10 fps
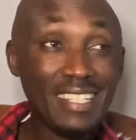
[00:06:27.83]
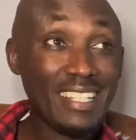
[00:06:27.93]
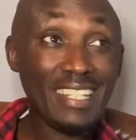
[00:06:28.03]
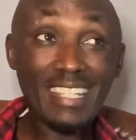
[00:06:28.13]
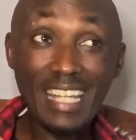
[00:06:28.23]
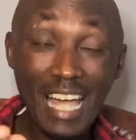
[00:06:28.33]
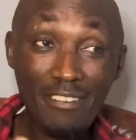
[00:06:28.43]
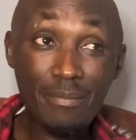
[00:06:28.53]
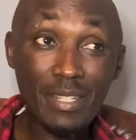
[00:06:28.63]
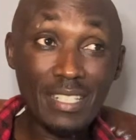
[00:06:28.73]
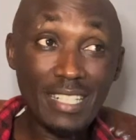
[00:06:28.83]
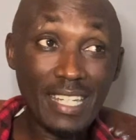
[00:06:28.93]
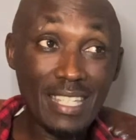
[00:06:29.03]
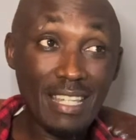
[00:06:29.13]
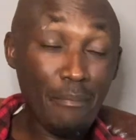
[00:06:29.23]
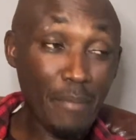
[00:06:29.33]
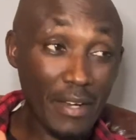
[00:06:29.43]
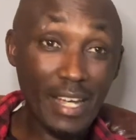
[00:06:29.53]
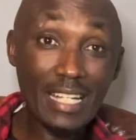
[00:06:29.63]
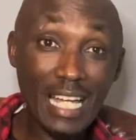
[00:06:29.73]
the government, the
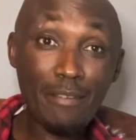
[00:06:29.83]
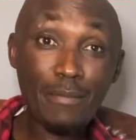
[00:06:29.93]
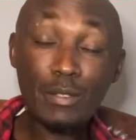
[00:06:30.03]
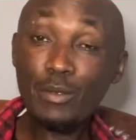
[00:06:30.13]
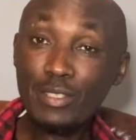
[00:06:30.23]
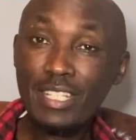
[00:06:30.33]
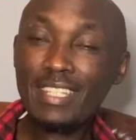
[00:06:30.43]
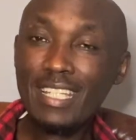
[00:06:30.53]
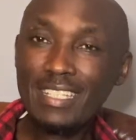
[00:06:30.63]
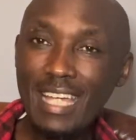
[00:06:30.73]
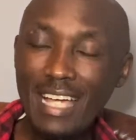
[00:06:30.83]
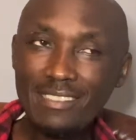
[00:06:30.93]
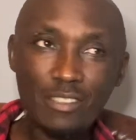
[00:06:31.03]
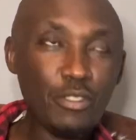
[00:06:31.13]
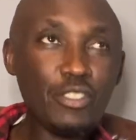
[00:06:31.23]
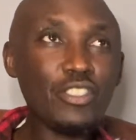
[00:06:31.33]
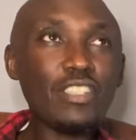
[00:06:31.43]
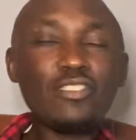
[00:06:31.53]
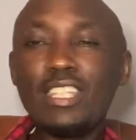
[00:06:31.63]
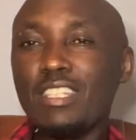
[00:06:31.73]
American government will take their taxes. You don't
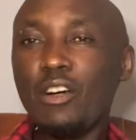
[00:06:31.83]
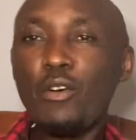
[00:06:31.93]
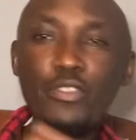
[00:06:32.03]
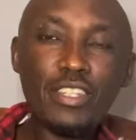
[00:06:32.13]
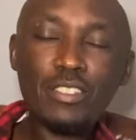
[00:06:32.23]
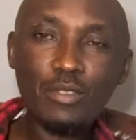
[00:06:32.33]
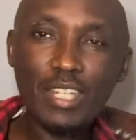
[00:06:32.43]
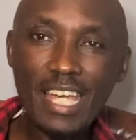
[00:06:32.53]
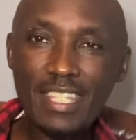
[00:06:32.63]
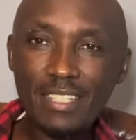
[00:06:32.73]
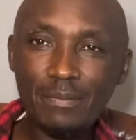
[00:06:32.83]
just take the whole thing to Kenya.